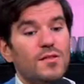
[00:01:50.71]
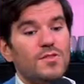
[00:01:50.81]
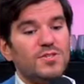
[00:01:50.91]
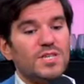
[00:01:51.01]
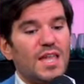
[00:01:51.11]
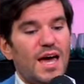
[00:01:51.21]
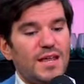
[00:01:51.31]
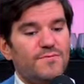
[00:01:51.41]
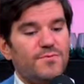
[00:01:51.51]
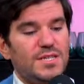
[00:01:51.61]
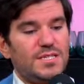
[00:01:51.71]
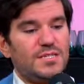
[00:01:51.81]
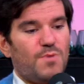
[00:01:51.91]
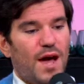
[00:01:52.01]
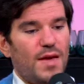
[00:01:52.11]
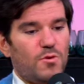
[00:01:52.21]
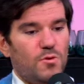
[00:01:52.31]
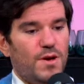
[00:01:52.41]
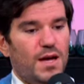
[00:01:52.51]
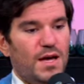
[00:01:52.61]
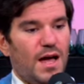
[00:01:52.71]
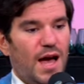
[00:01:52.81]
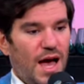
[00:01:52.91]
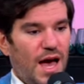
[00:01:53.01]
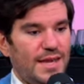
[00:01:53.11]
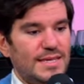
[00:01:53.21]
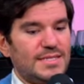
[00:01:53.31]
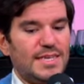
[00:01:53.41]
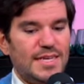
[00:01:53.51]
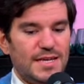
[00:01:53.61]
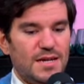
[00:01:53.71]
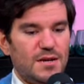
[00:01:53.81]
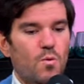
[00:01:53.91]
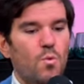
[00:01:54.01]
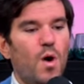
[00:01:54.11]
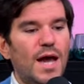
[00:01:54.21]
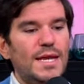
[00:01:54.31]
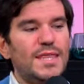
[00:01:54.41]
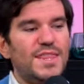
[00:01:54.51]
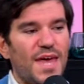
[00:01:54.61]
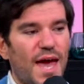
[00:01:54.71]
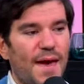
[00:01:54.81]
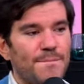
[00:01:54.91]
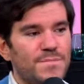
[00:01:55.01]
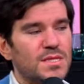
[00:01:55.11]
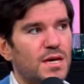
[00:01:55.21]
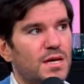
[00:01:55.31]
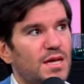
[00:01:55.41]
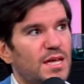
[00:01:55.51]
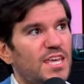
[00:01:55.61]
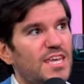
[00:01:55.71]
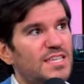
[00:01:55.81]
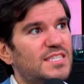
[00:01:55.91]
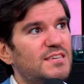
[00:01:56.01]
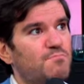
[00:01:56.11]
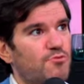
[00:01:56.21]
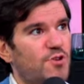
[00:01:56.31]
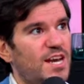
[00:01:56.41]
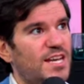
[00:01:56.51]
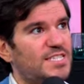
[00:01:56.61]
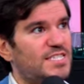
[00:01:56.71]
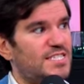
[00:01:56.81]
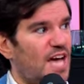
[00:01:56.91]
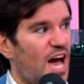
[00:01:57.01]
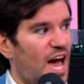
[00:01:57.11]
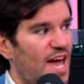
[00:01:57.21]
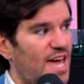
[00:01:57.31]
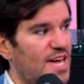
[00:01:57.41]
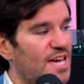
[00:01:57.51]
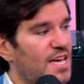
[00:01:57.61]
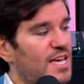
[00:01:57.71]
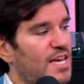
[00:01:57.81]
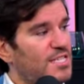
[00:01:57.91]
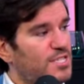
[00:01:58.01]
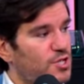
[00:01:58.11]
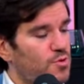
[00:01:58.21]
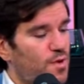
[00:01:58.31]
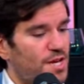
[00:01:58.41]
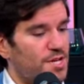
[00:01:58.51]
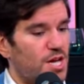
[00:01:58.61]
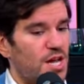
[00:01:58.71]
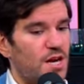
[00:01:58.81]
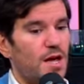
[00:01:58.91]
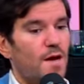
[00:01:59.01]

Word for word: there's a lot of reasons why Ubah hot is heated. One of them is the Brynn and Sai situation.